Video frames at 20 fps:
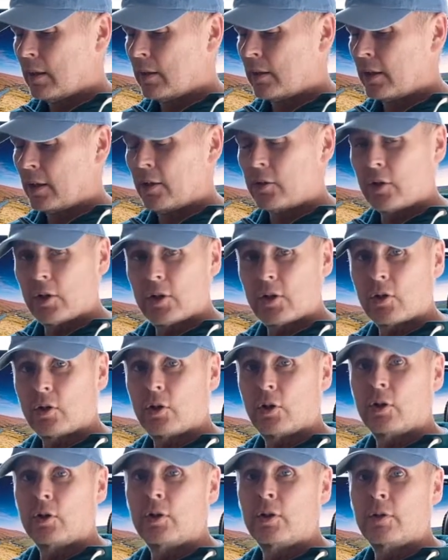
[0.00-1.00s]
They are just
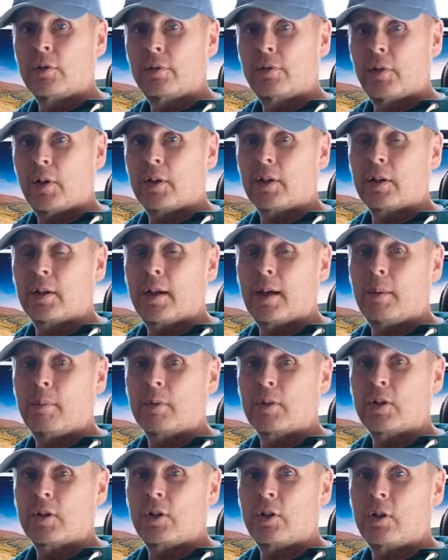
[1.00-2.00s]
good, fun
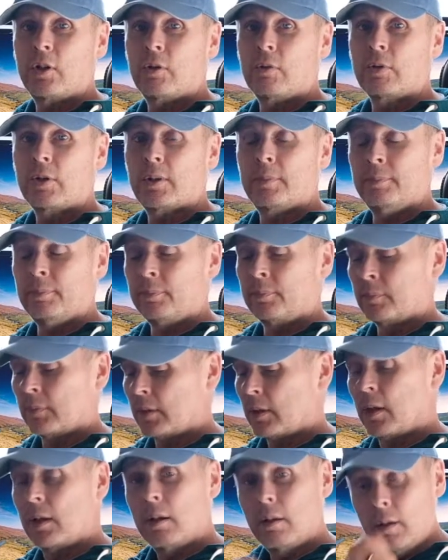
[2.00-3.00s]
cameras to use,
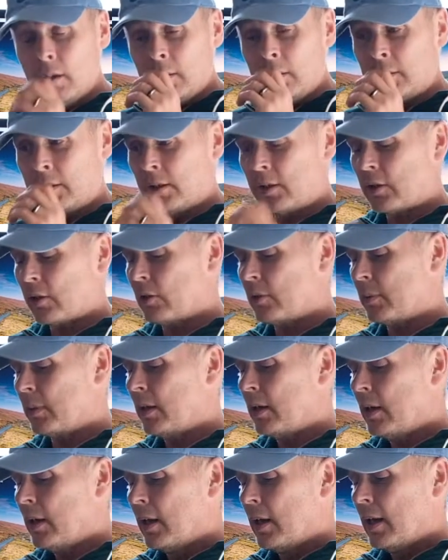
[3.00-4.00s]
excuse
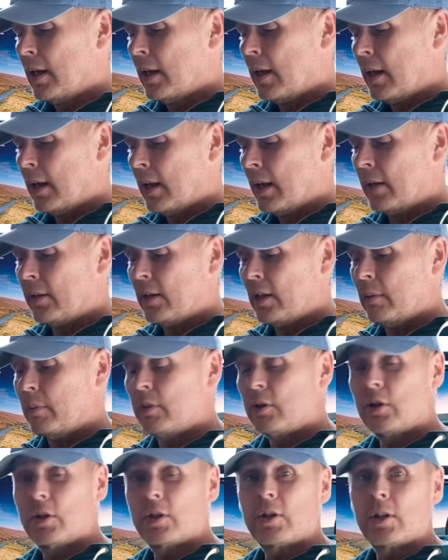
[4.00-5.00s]
me, and the
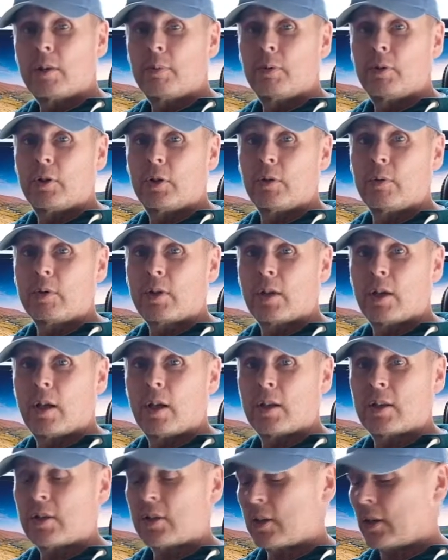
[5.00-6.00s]
images they produce
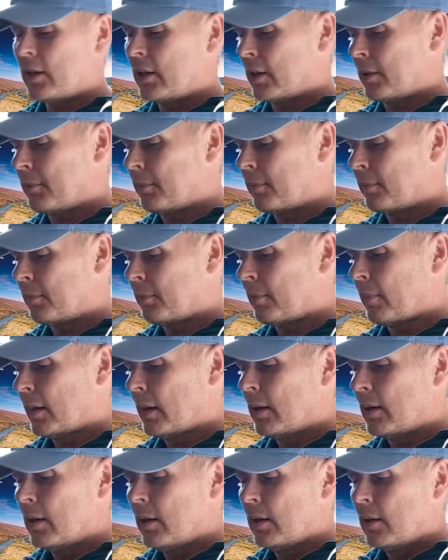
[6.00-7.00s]
are stunning.
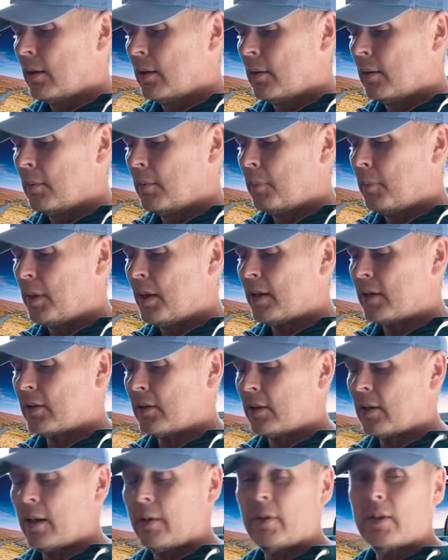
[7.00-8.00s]
But
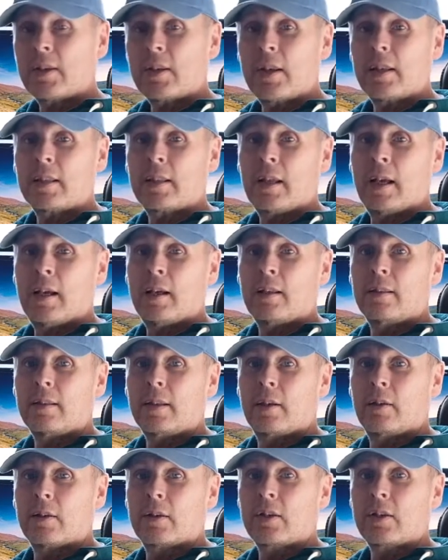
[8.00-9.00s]
having said that,
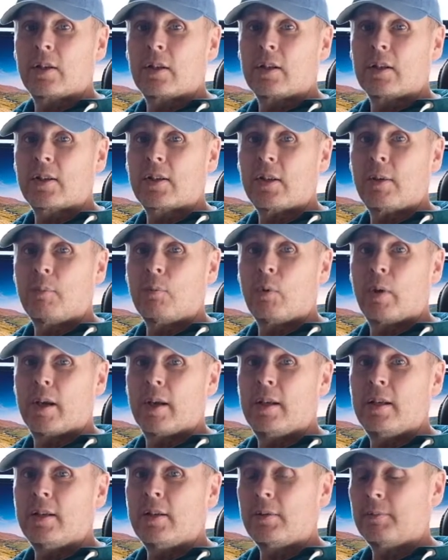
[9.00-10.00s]
there are still some
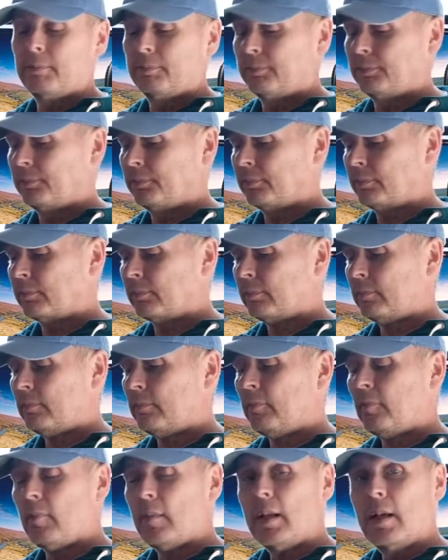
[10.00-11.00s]
ways
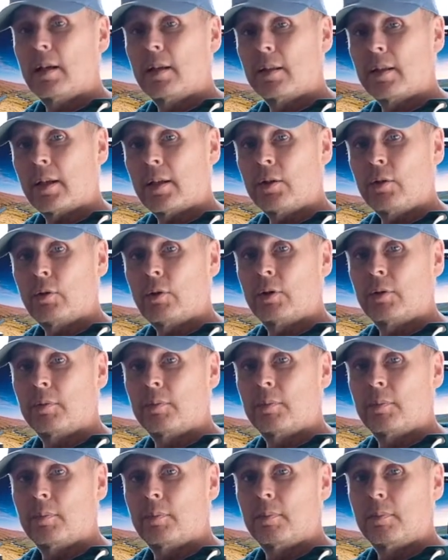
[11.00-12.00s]
that you
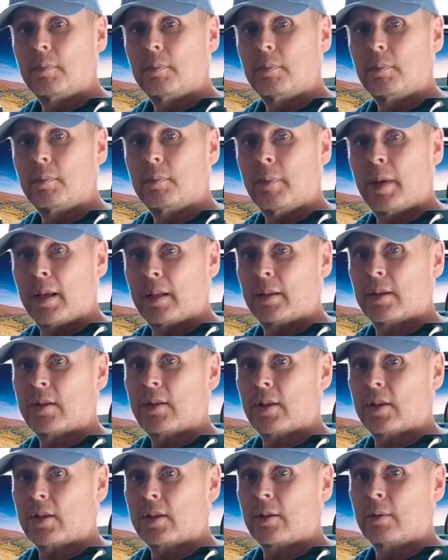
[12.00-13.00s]
can make the
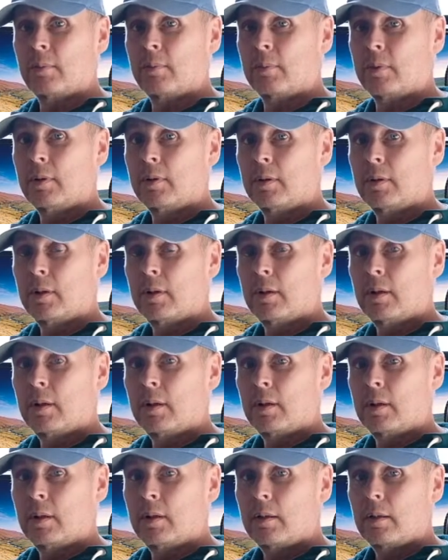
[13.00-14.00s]
system
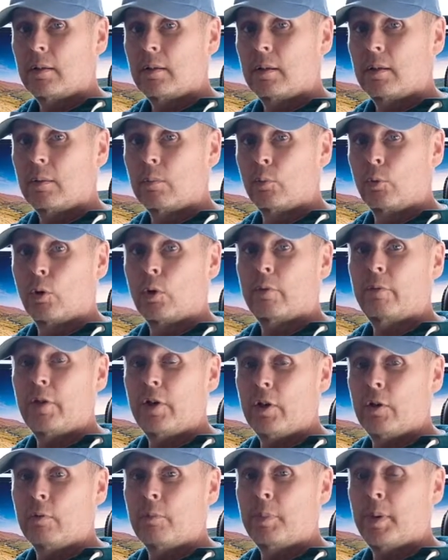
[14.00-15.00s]
work for
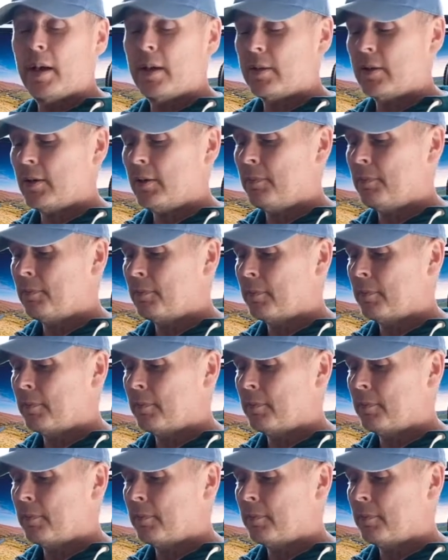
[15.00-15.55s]
you better.